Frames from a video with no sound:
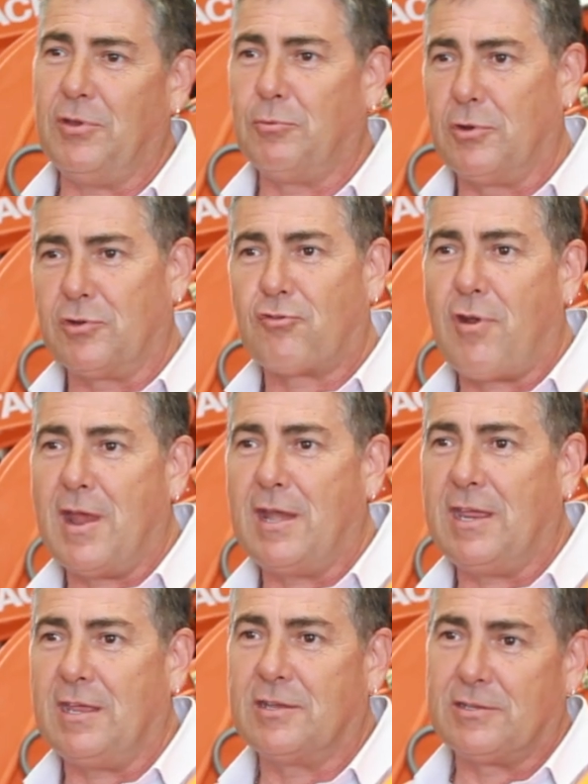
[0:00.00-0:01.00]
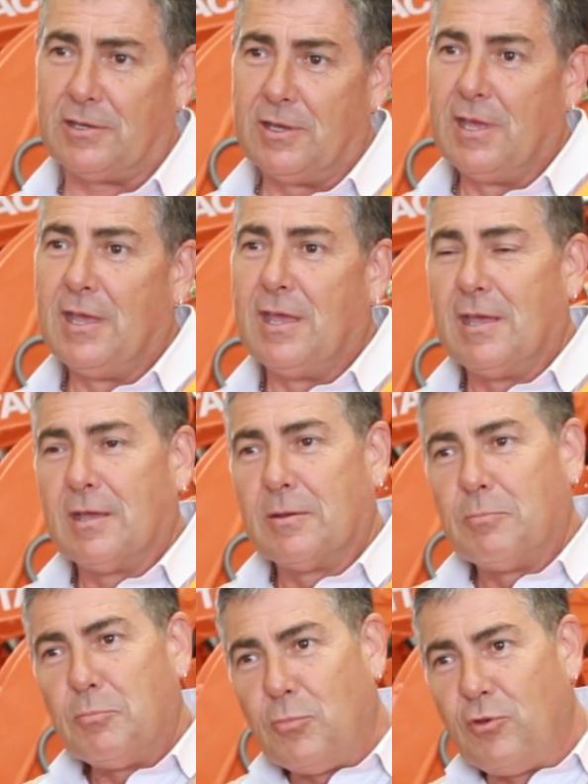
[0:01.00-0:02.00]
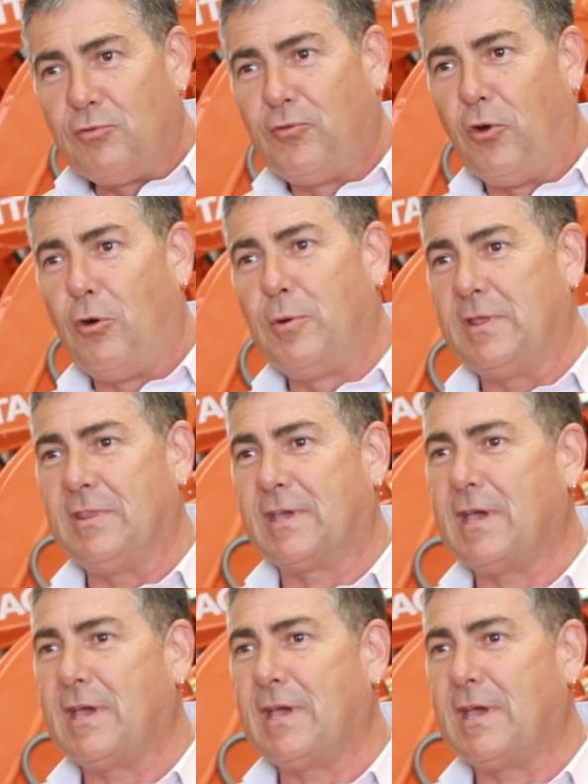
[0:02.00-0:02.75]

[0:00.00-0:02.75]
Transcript: you want training to move forward in the